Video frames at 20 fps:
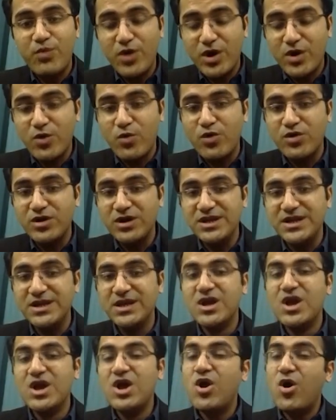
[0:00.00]
per
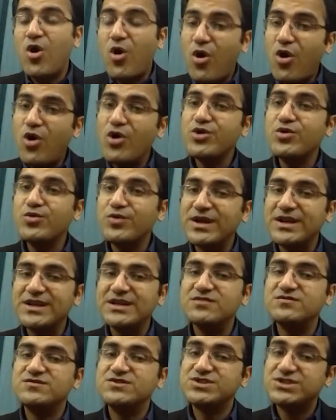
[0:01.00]
orally, or you can
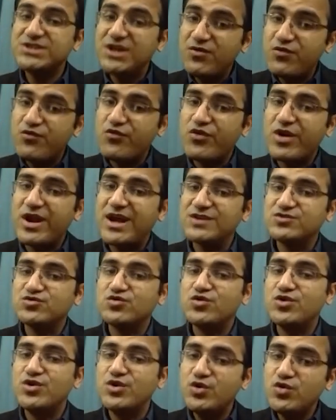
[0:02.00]
give
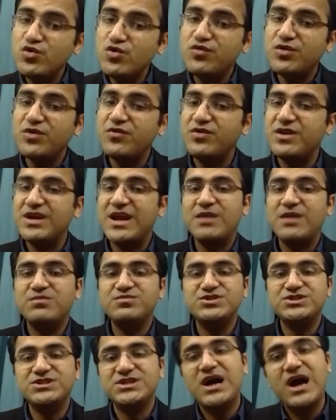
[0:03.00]
ceftriaxone 250
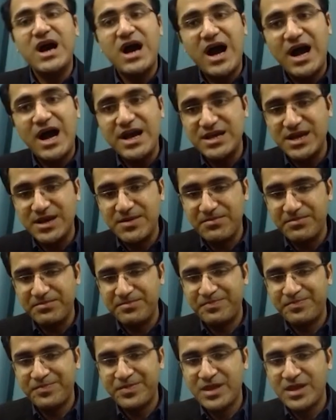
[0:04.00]
mg IM.
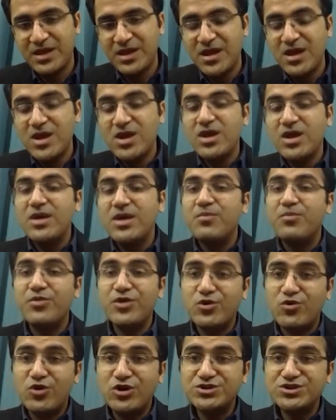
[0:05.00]

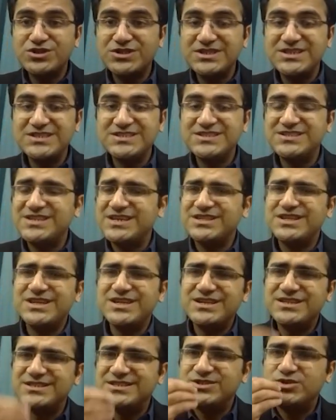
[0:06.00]
Precaution is that
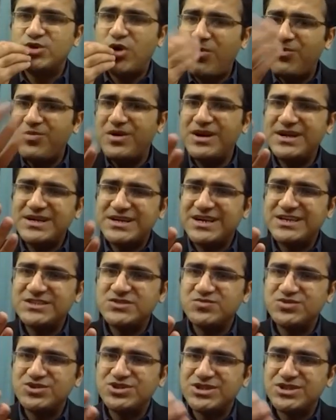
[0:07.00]
there is droplet
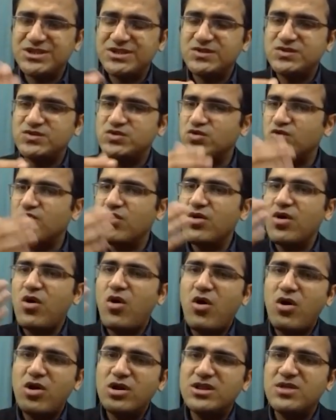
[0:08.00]
transmission, so
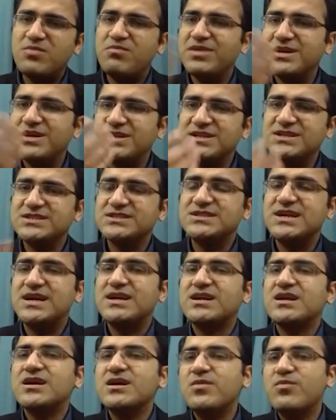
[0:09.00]
all the measures
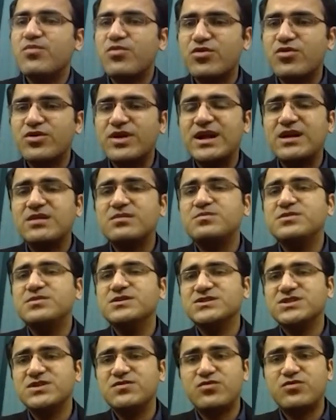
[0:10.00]
that protect
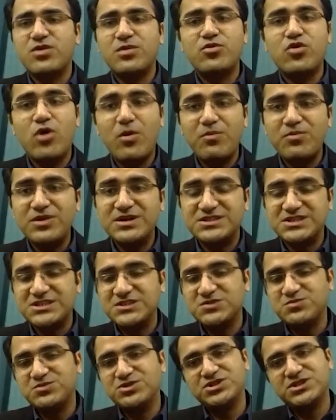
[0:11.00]
person from droplet
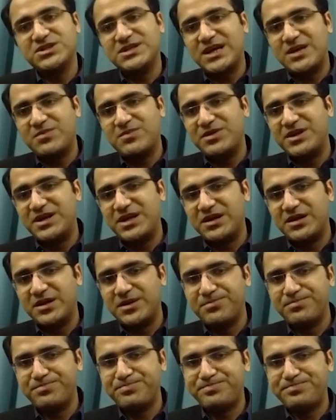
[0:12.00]
transmission can be
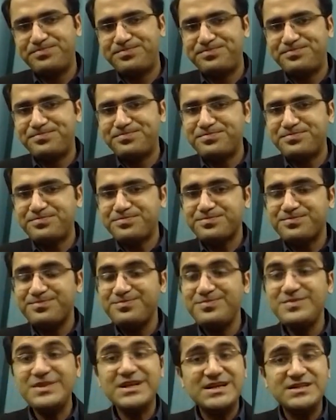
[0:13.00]
taken.
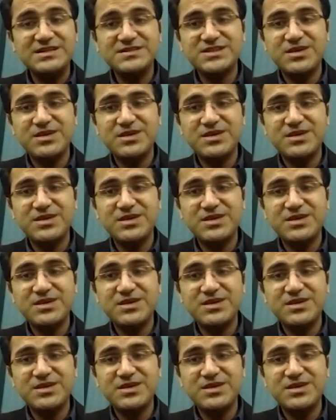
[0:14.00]
In